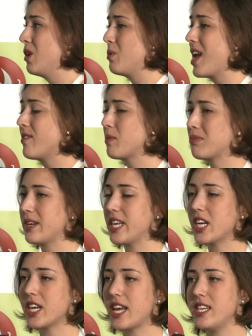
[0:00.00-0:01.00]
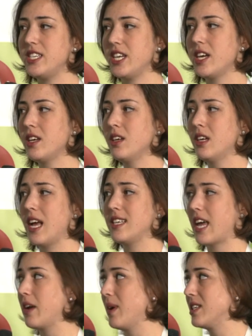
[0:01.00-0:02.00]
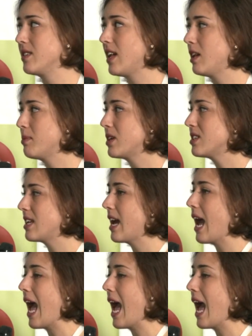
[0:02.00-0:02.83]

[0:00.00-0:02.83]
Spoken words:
We have a pretty good idea as iOS developers